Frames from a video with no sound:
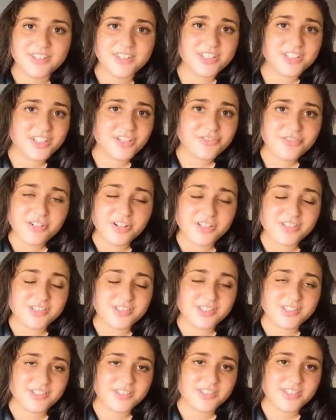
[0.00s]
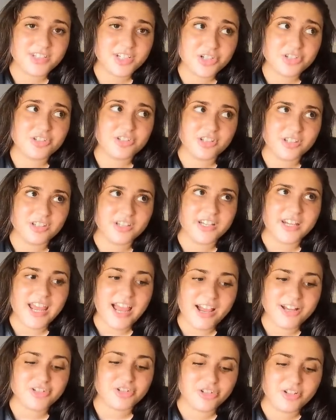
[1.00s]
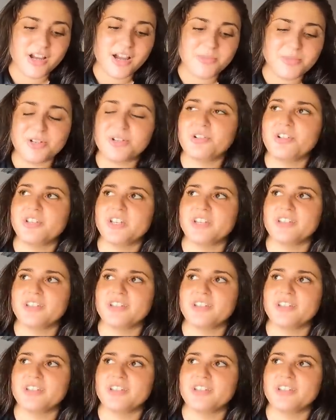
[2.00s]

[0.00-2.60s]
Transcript: the difference is seriously, like, astronomical.